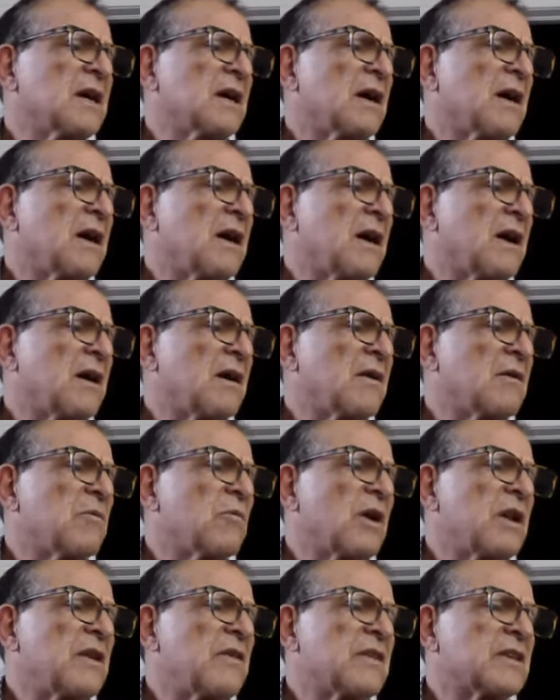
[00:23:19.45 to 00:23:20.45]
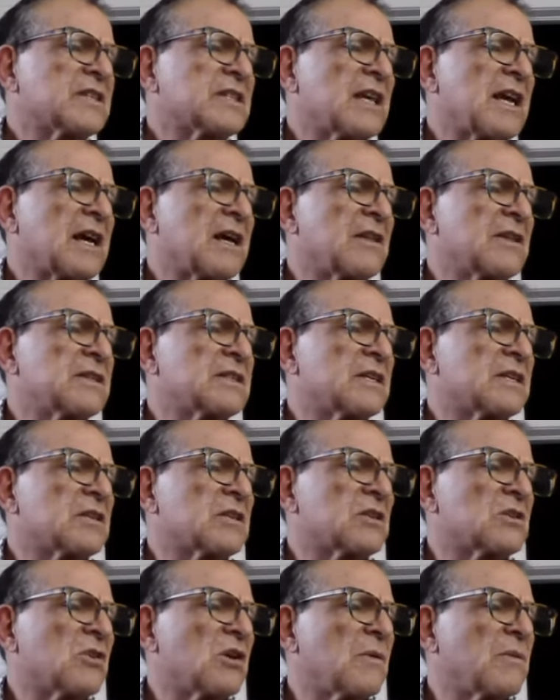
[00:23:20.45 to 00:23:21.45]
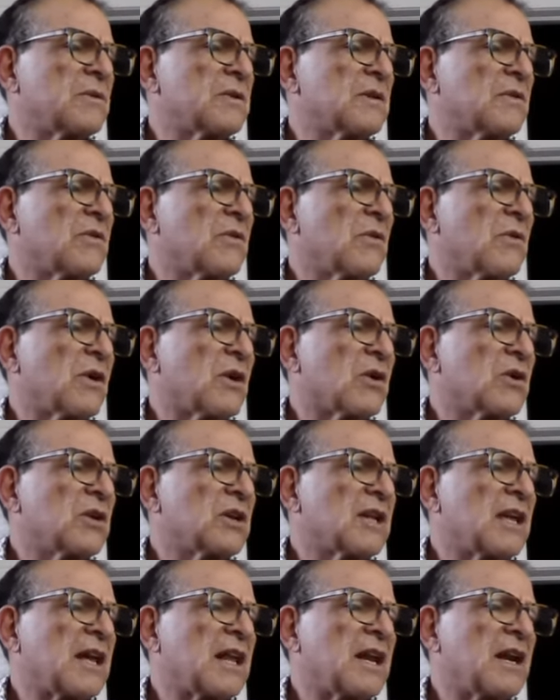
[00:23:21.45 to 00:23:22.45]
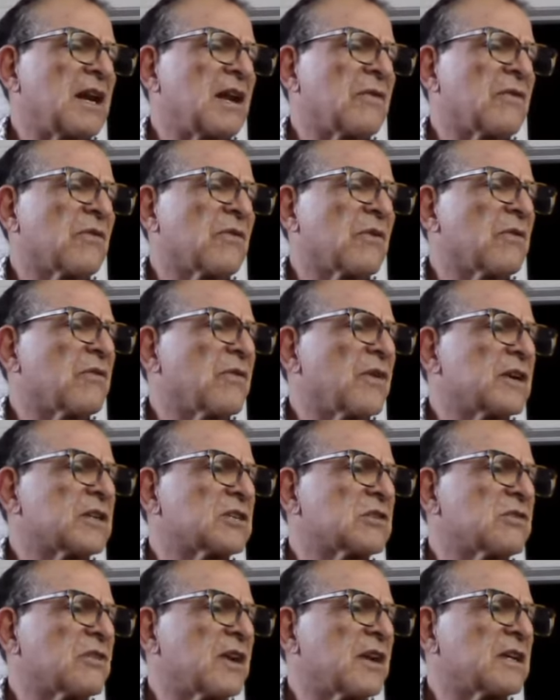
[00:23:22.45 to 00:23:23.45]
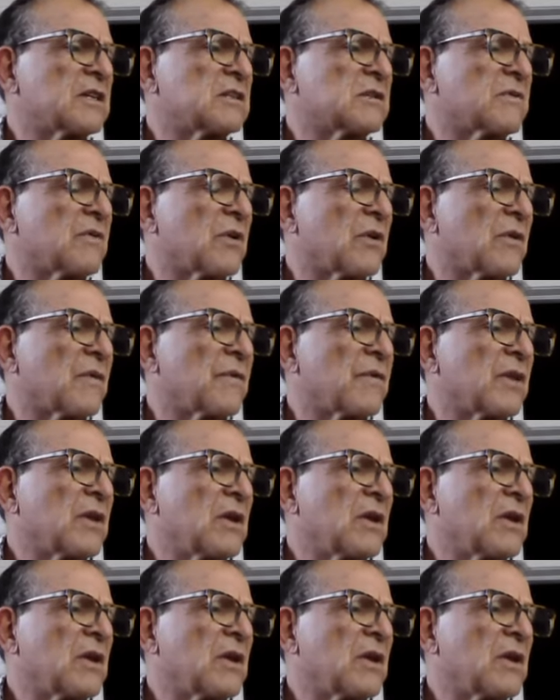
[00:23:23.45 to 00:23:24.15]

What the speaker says: When in the cycle is it determined if you are a good candidate for a fresh transfer?